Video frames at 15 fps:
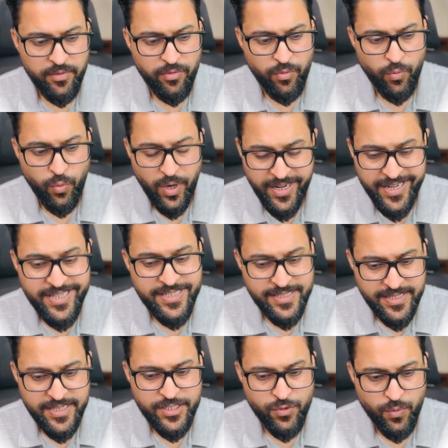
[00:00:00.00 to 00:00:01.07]
what is
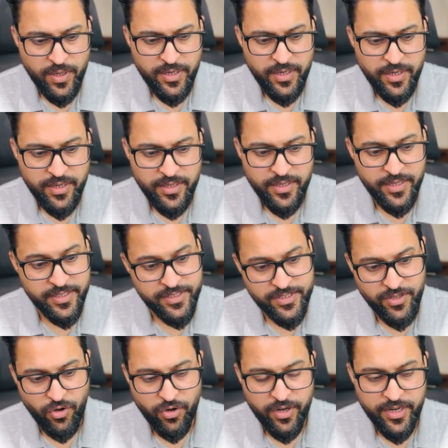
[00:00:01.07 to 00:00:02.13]
this one? It's
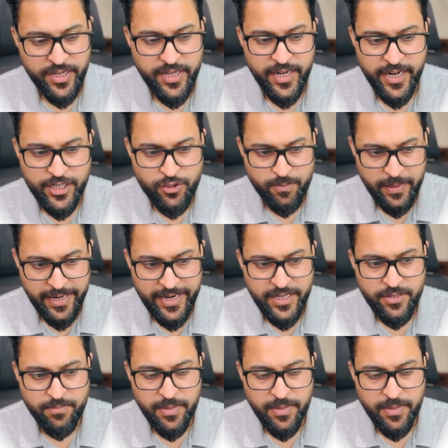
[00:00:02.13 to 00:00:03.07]
already explained,